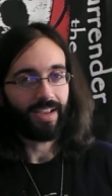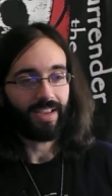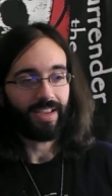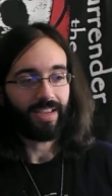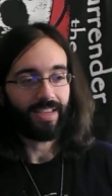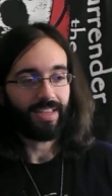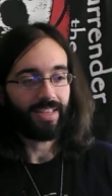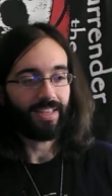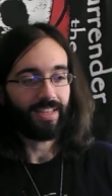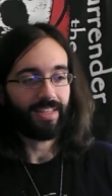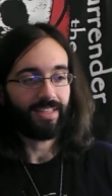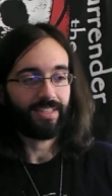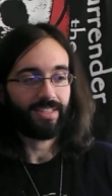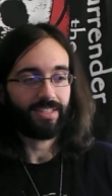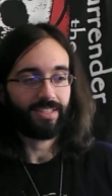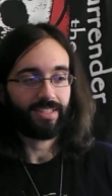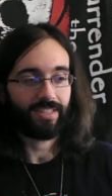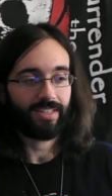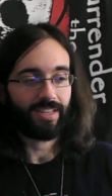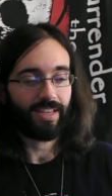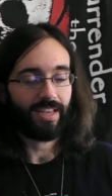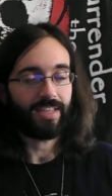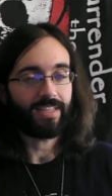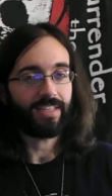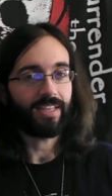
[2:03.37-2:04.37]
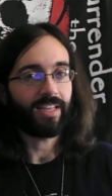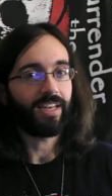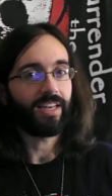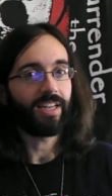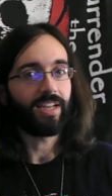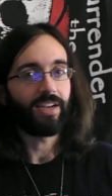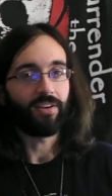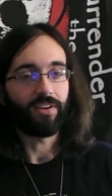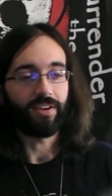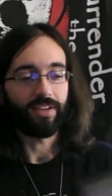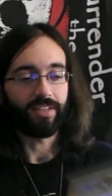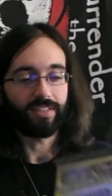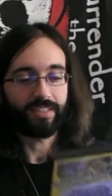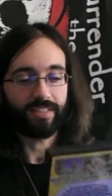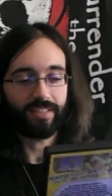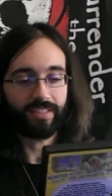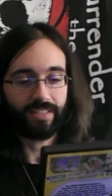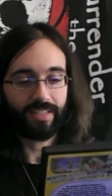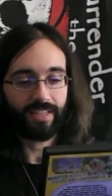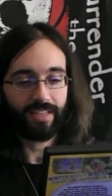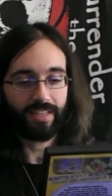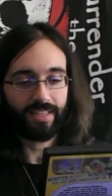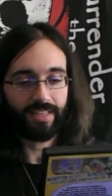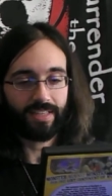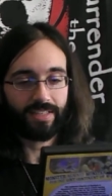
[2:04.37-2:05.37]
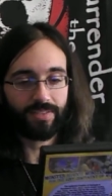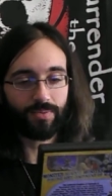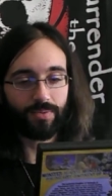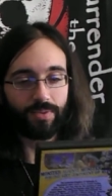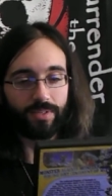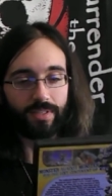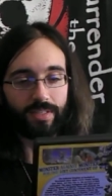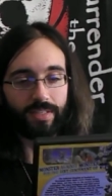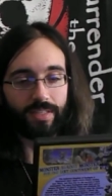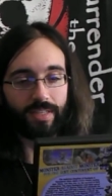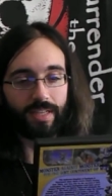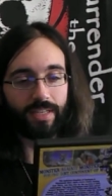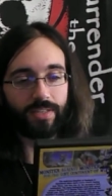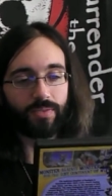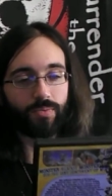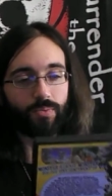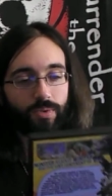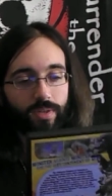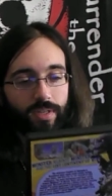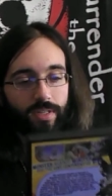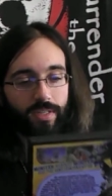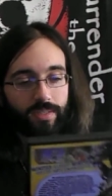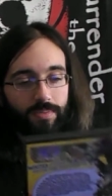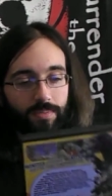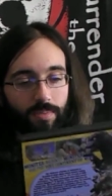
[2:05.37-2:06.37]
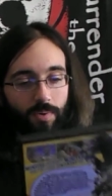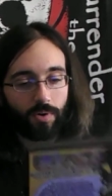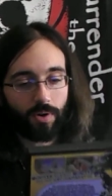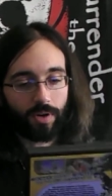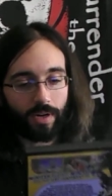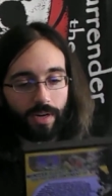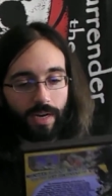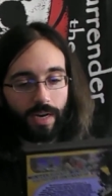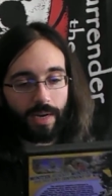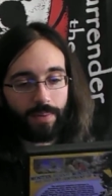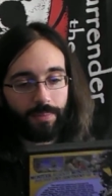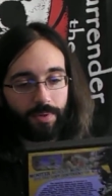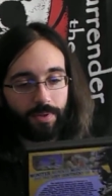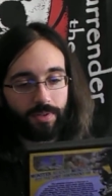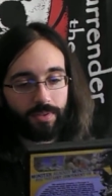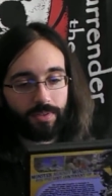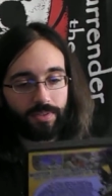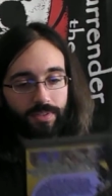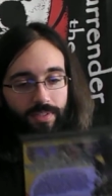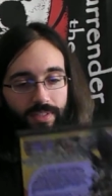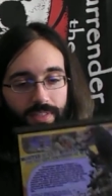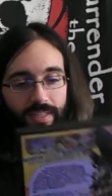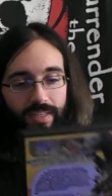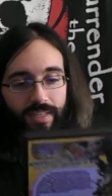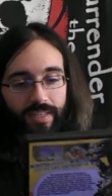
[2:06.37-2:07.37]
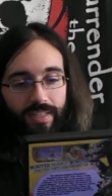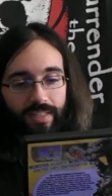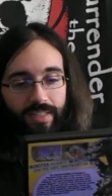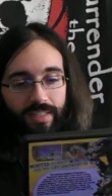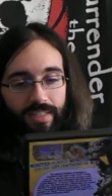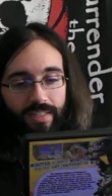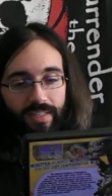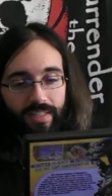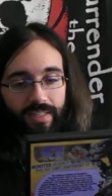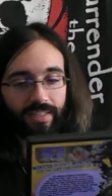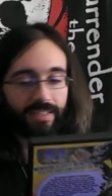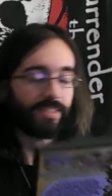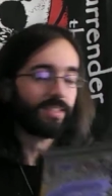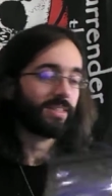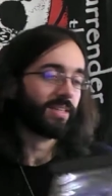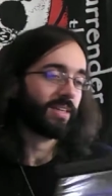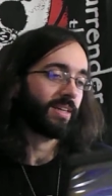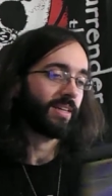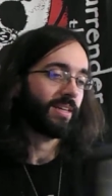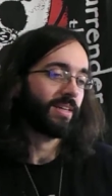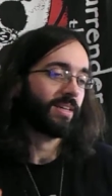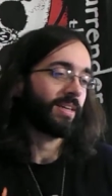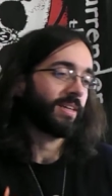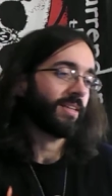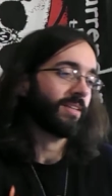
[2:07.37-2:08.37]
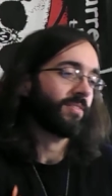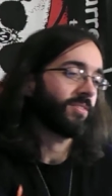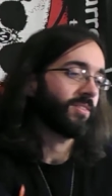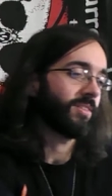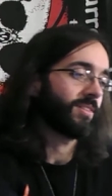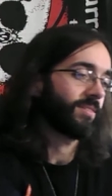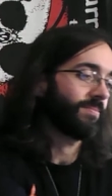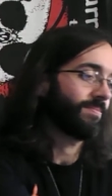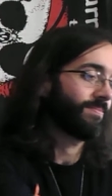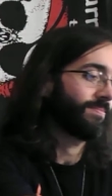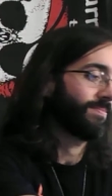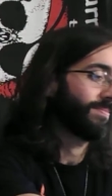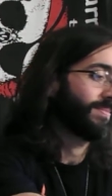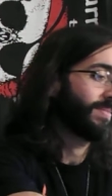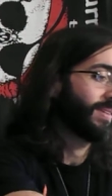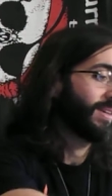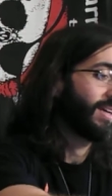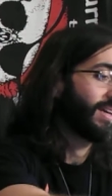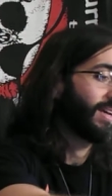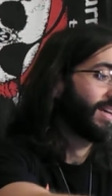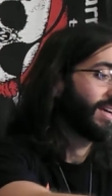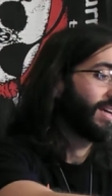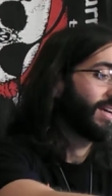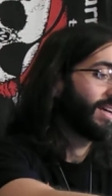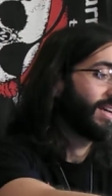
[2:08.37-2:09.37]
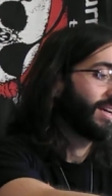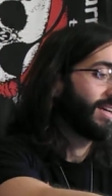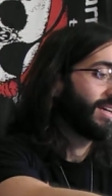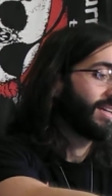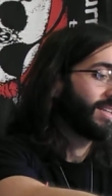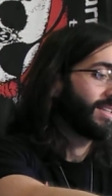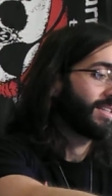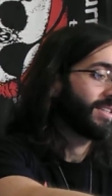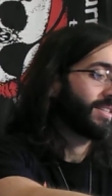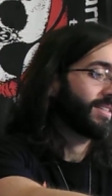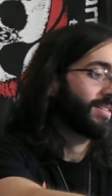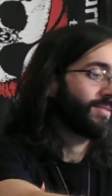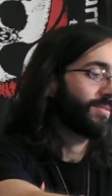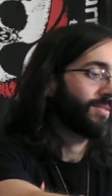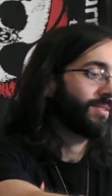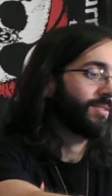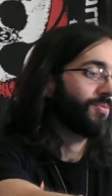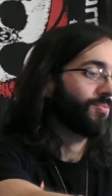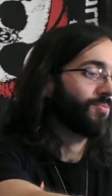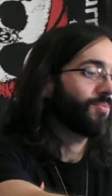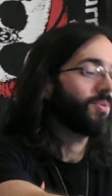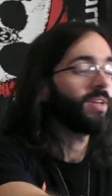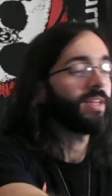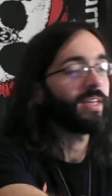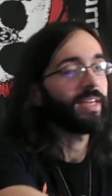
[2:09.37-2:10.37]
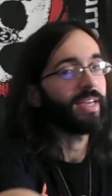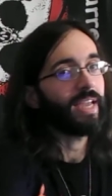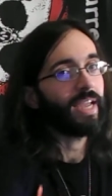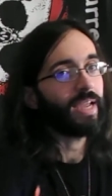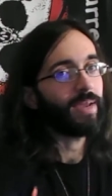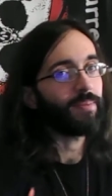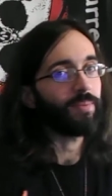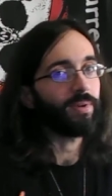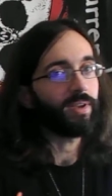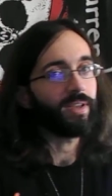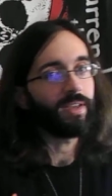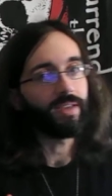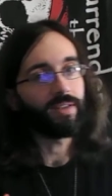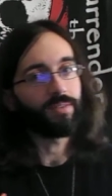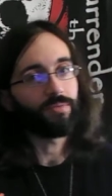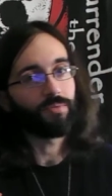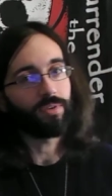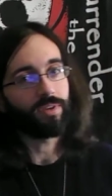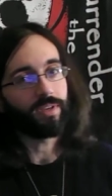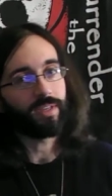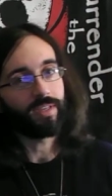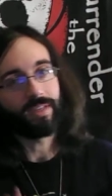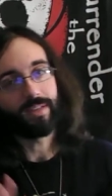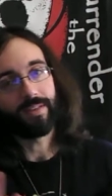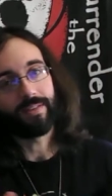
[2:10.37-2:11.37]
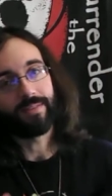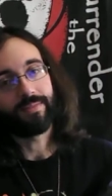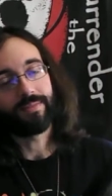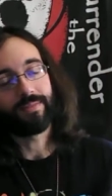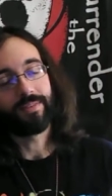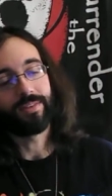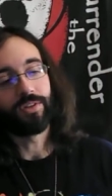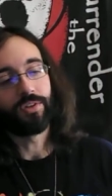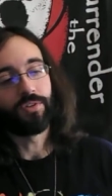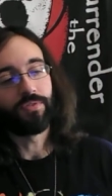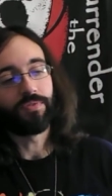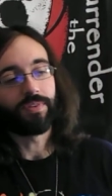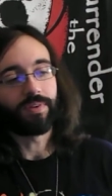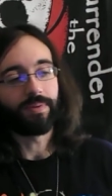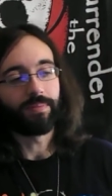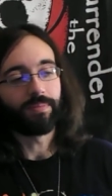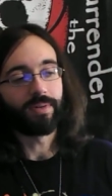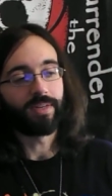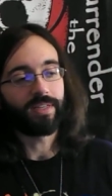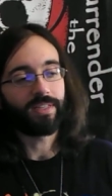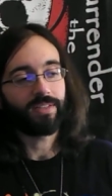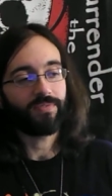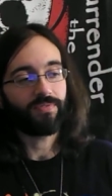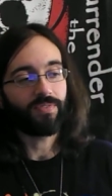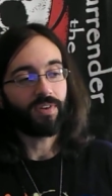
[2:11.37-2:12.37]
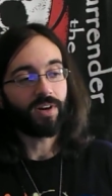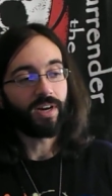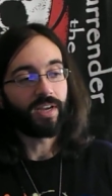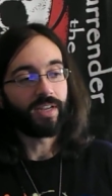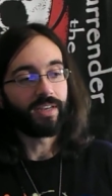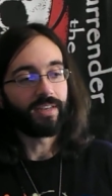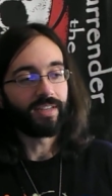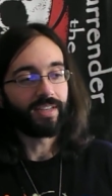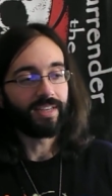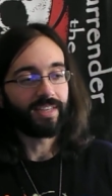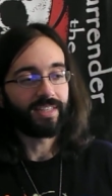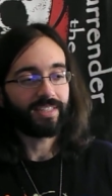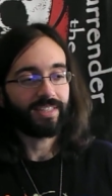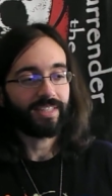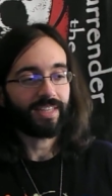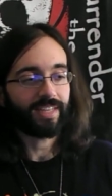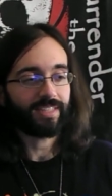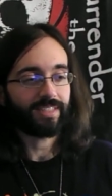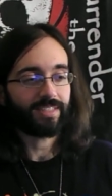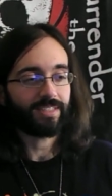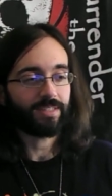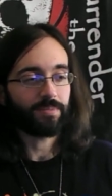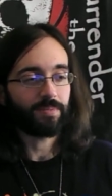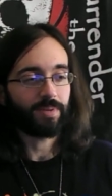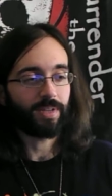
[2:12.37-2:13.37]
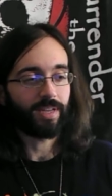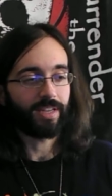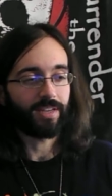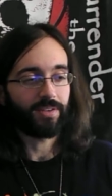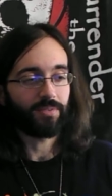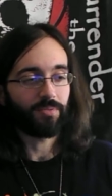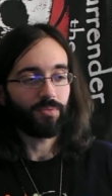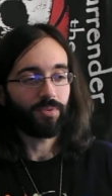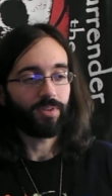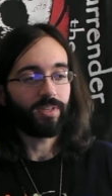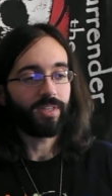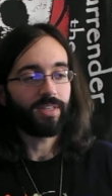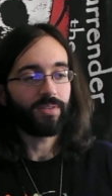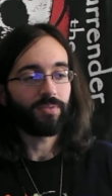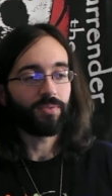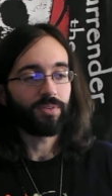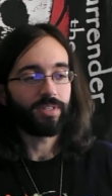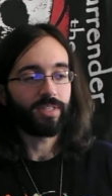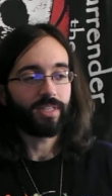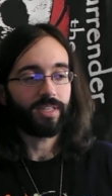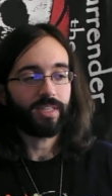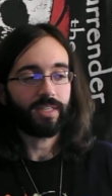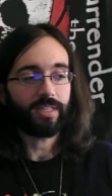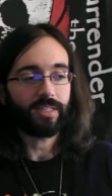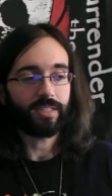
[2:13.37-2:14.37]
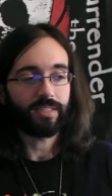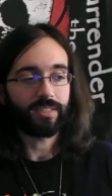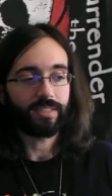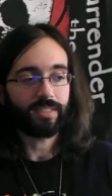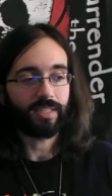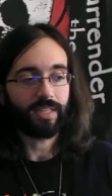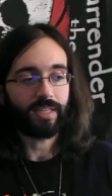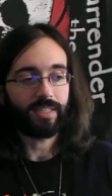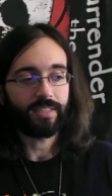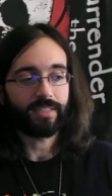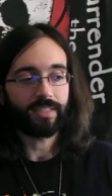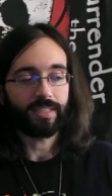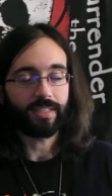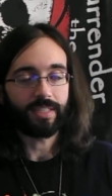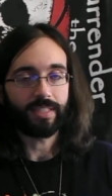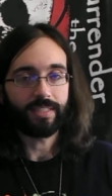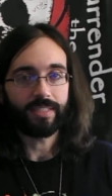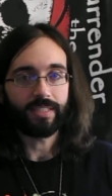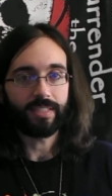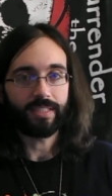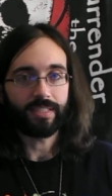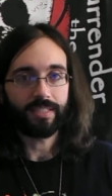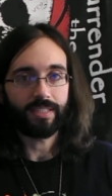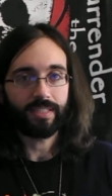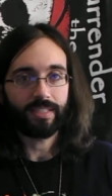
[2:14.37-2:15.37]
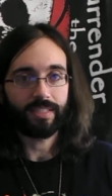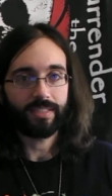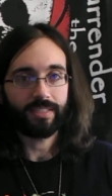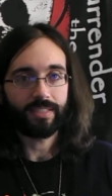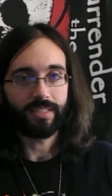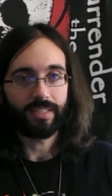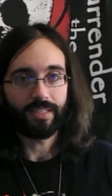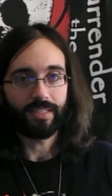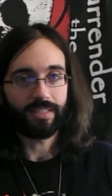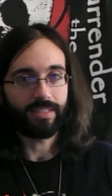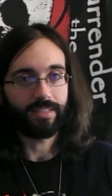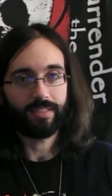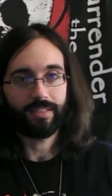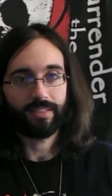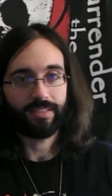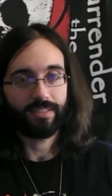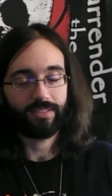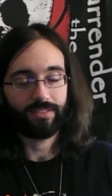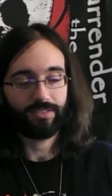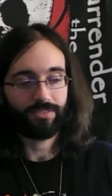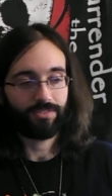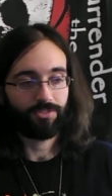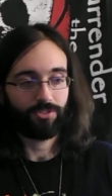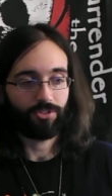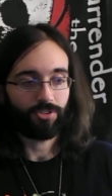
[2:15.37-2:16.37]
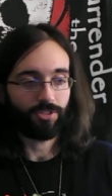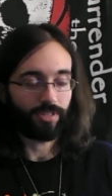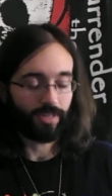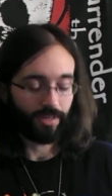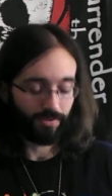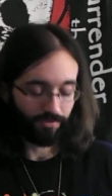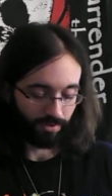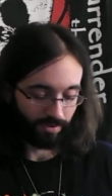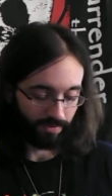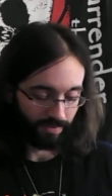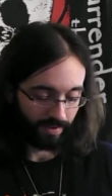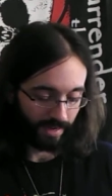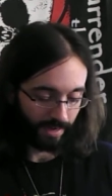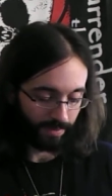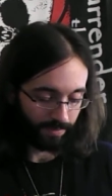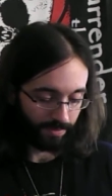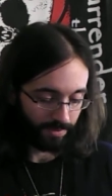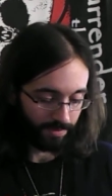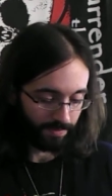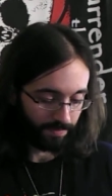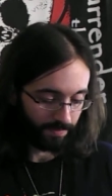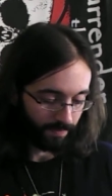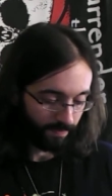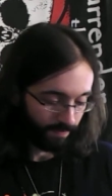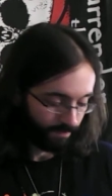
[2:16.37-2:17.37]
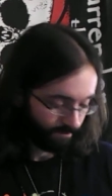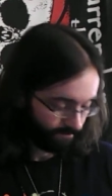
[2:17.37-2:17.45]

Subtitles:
It's hilarious. This one is more comical than anything. It's like kind of it's really campy and really goofy, but it's fun, and it's got some like really ridiculous things that Godzilla does that should never have happened.